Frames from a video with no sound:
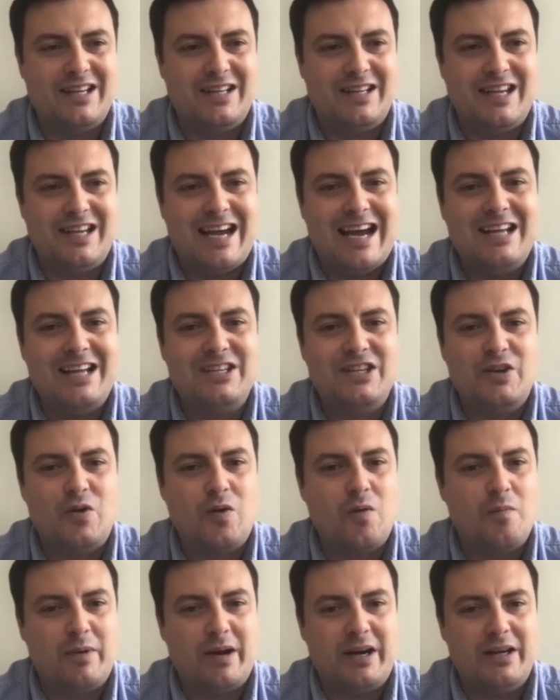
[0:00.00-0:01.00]
IT
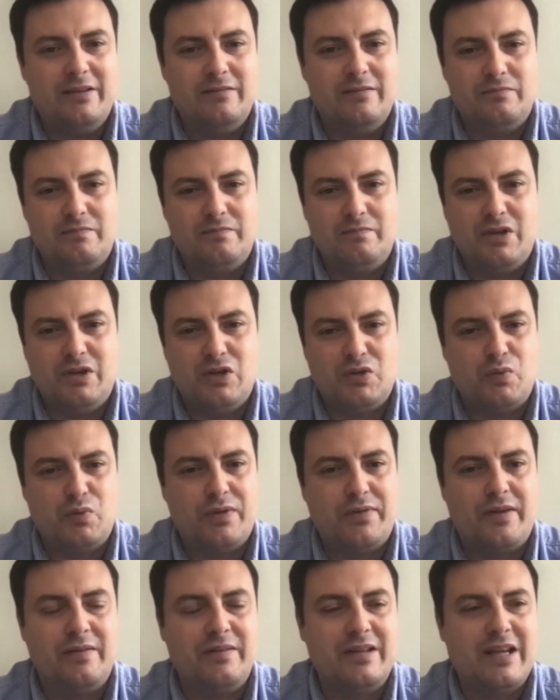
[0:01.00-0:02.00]
company, because we
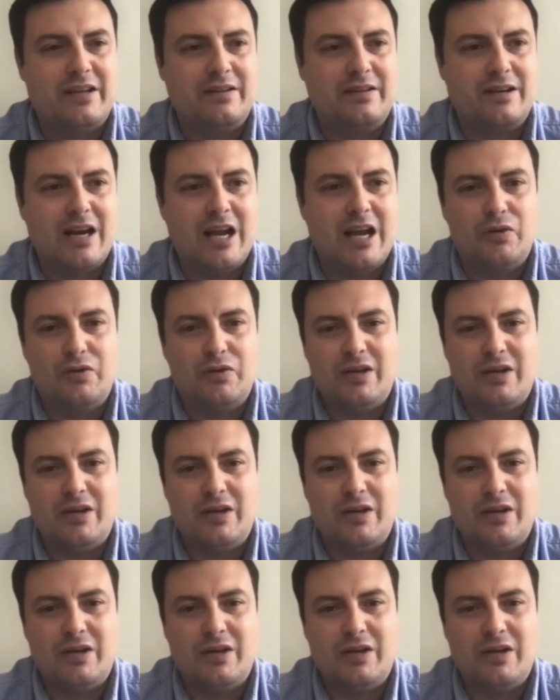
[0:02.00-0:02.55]
think that cloud